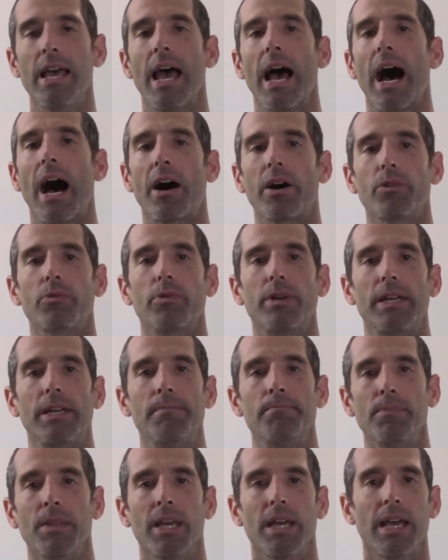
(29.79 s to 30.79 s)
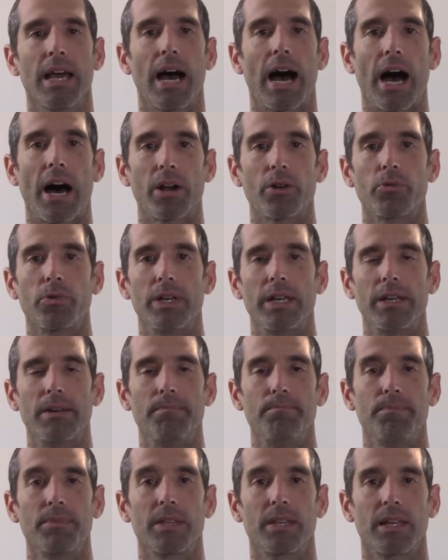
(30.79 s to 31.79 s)
How do we
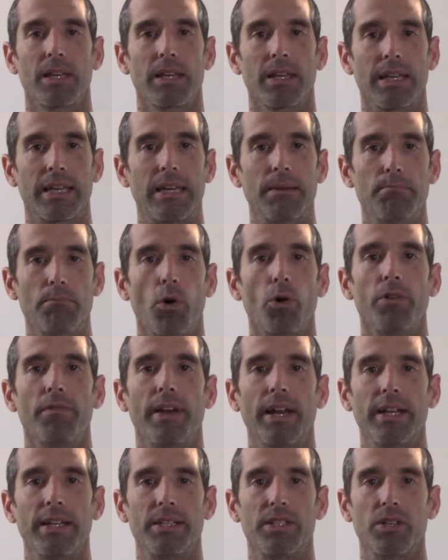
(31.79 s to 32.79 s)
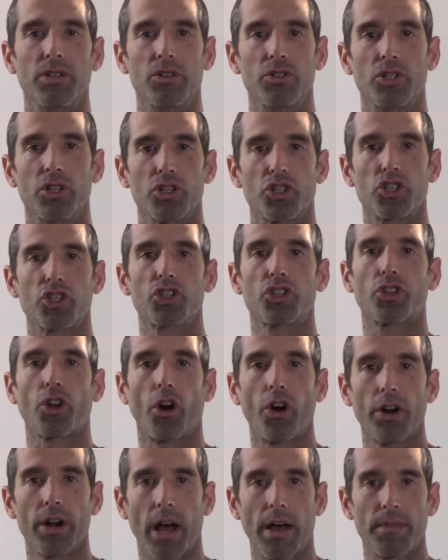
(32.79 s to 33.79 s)
get motivated to
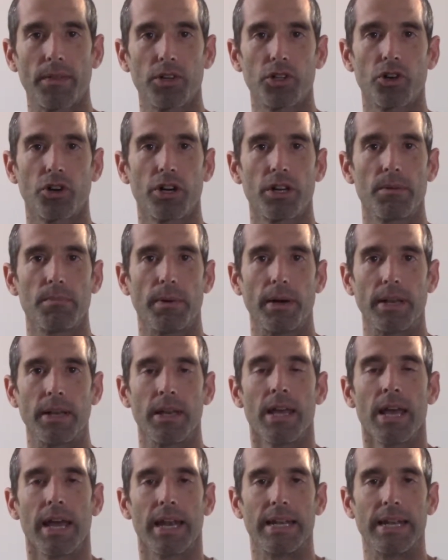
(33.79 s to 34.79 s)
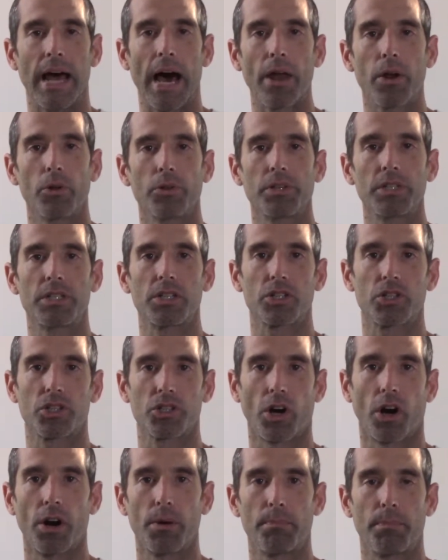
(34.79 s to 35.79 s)
start on the journey, but not only to
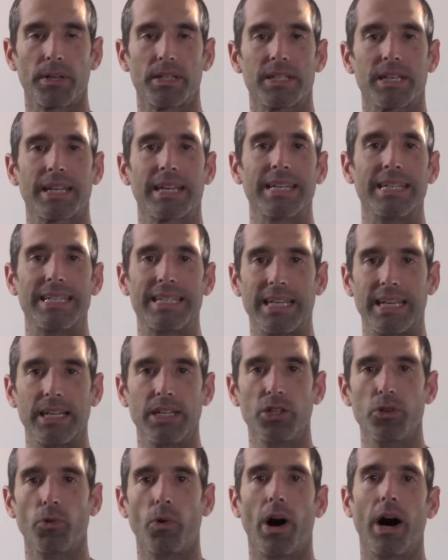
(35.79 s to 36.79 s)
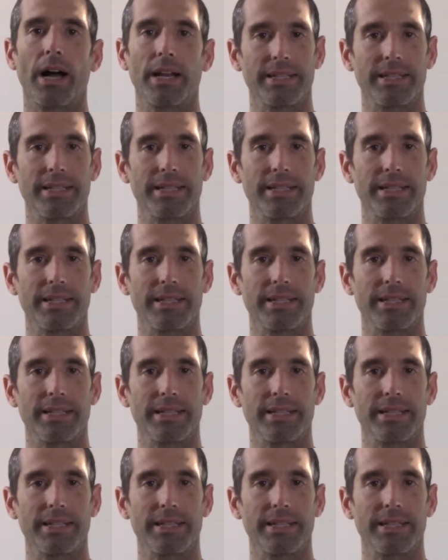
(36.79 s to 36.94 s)
start, but to continue on,